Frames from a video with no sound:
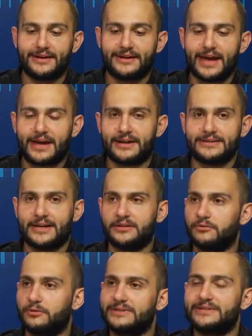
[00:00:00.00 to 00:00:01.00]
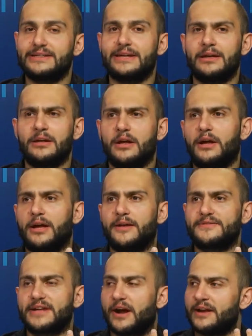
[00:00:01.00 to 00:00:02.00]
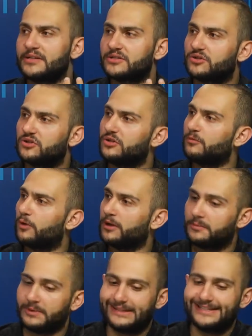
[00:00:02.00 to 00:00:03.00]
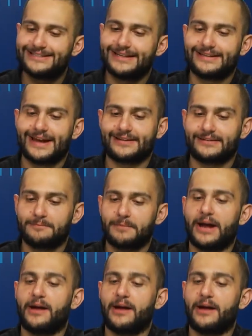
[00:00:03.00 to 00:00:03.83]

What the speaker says: again, and then you will see if there are any security vulnerabilities detected